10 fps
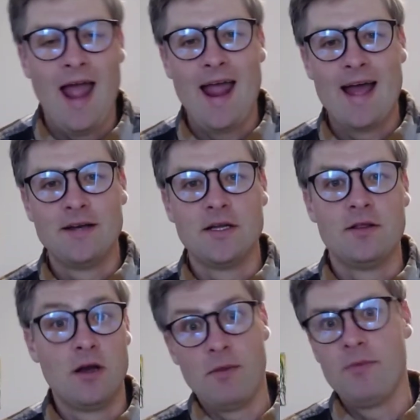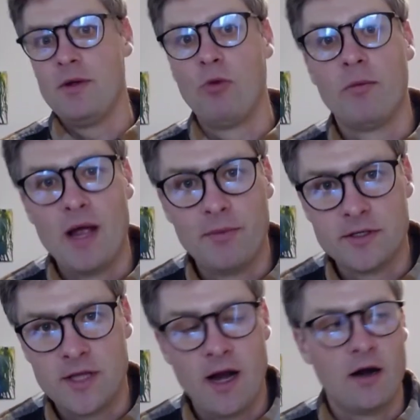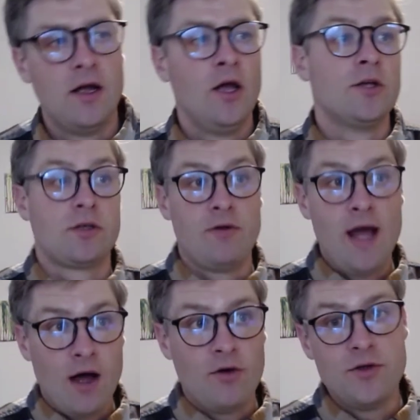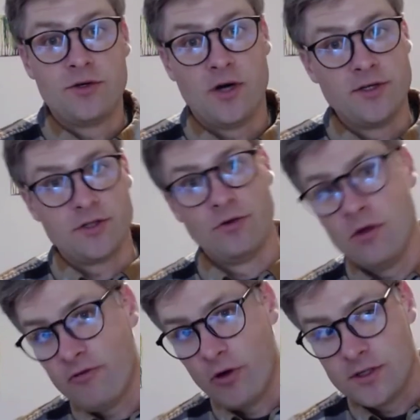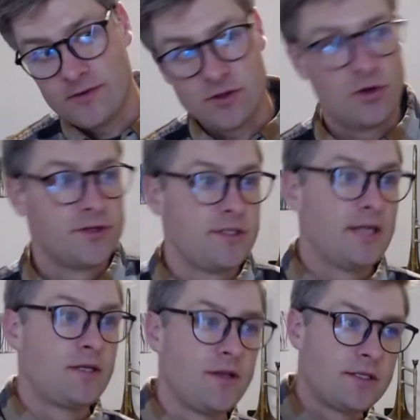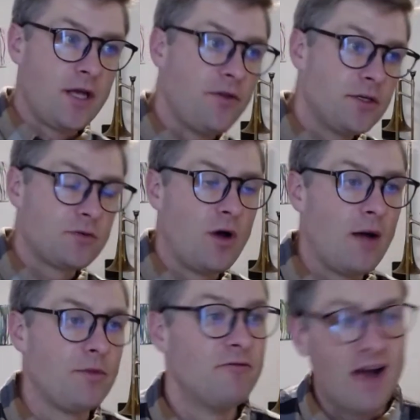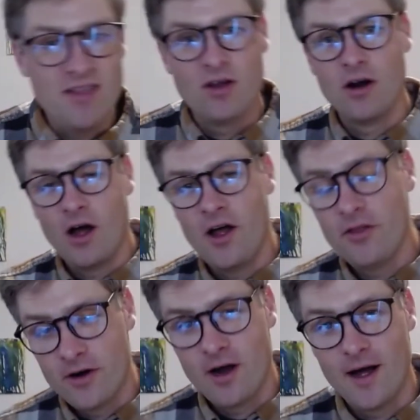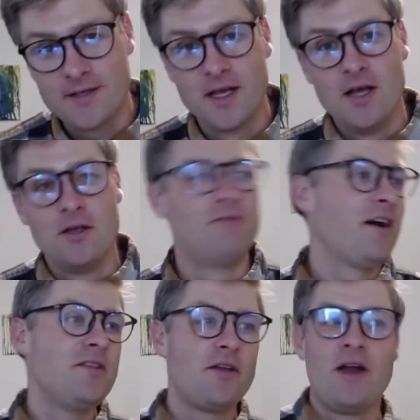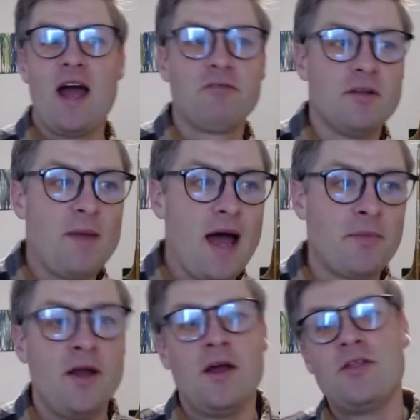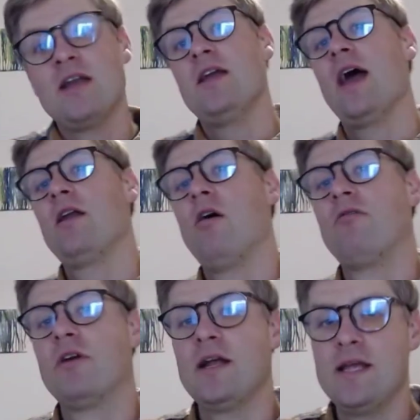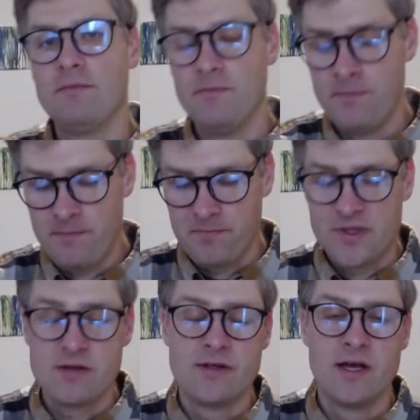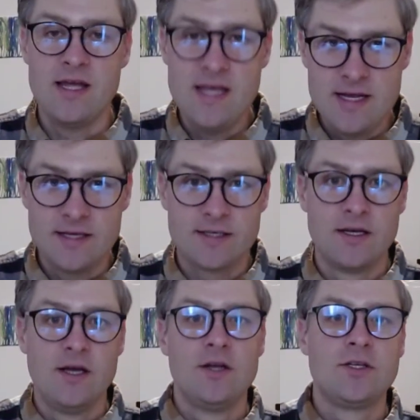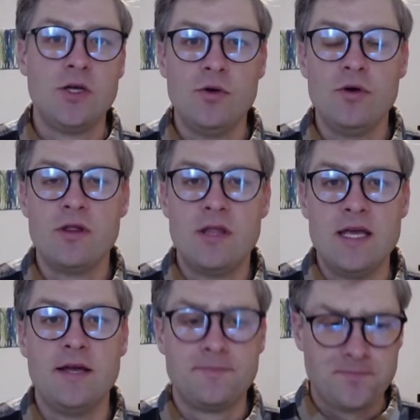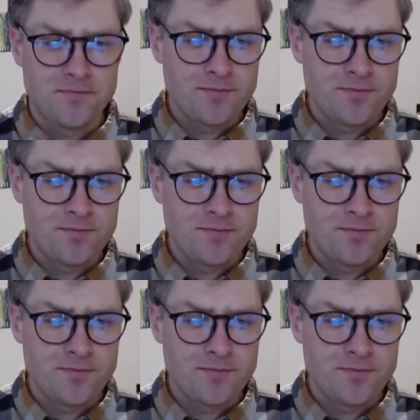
and there might be more papers there. So now you trudge through the Forest of Souls, you get to the southern swamp, you find their other hut, you find the other half of the map, then you head over to the east to the